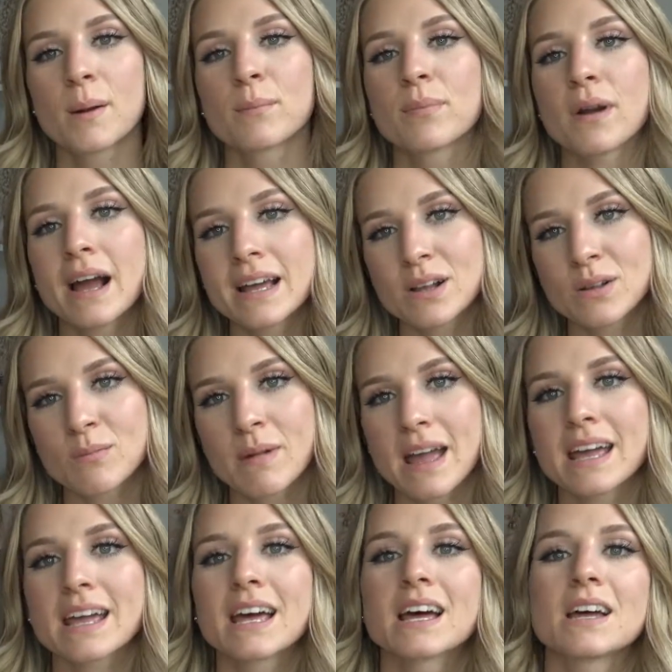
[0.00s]
bridal
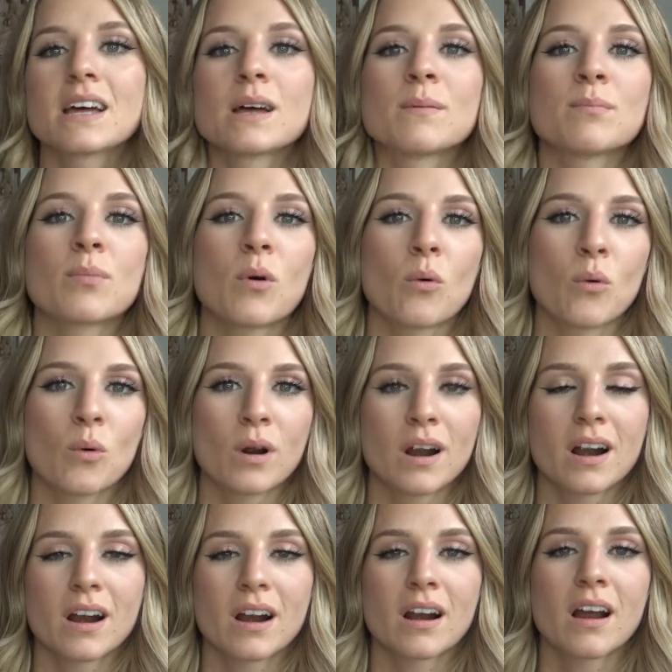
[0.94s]
makeup
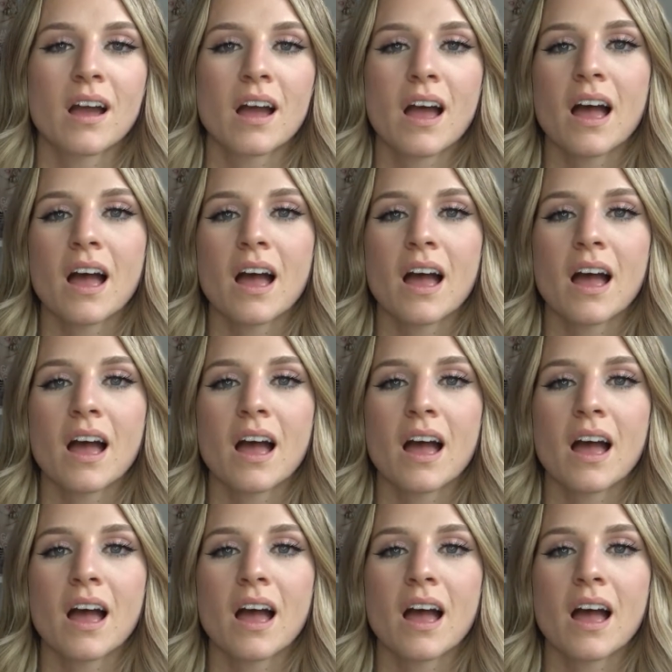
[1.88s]
or